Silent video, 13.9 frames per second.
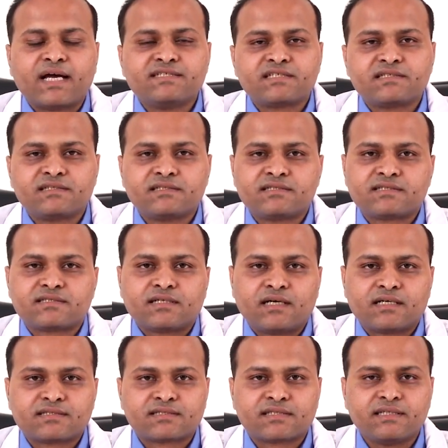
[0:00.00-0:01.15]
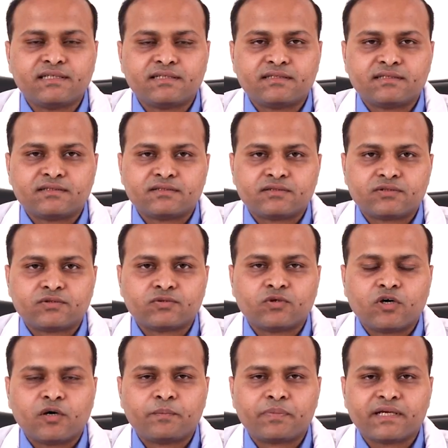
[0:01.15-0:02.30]
hand surgeons are skilled to
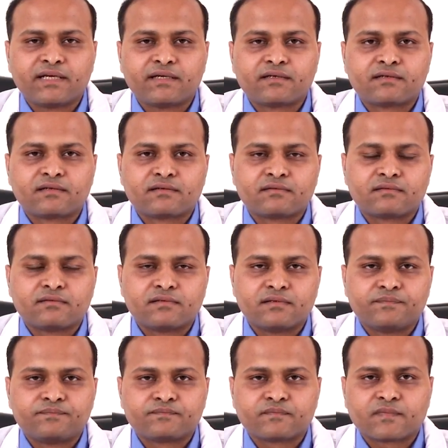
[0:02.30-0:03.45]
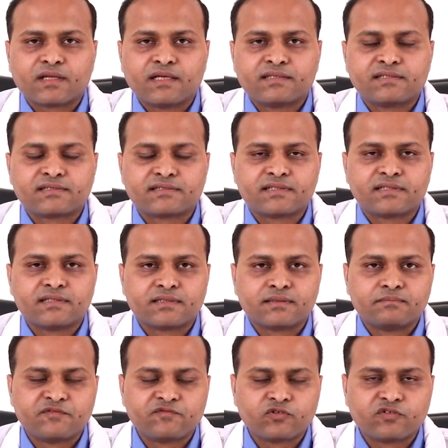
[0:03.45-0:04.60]
operate, as I said uh,
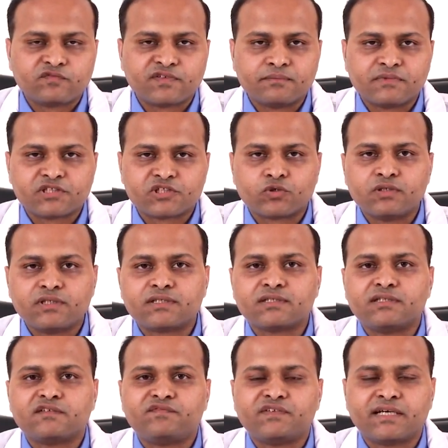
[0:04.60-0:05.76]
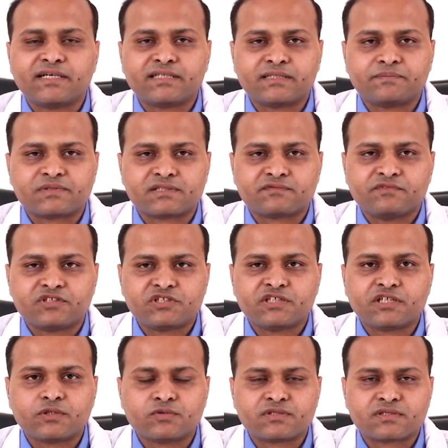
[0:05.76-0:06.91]
before, from the shoulder to the fingertips, which
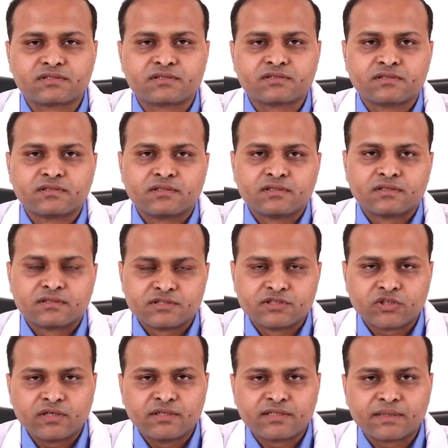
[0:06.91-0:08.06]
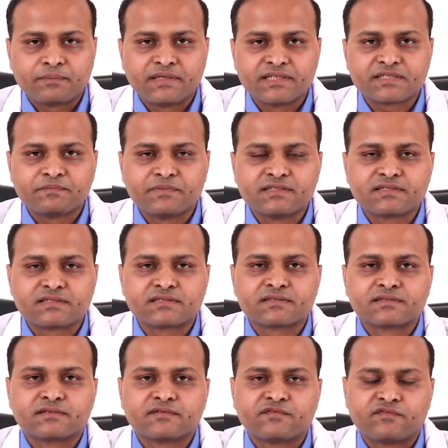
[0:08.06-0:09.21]
includes joint
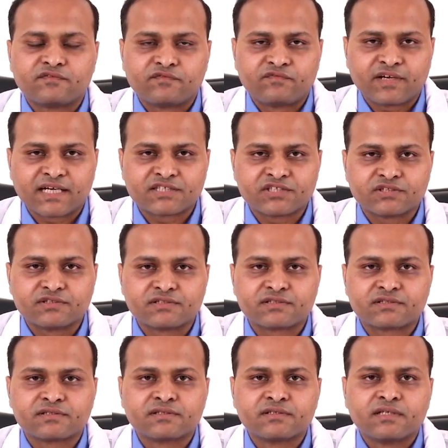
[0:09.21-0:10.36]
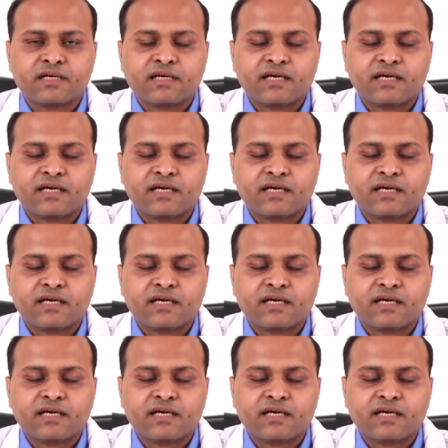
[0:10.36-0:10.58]
replacements, fractures,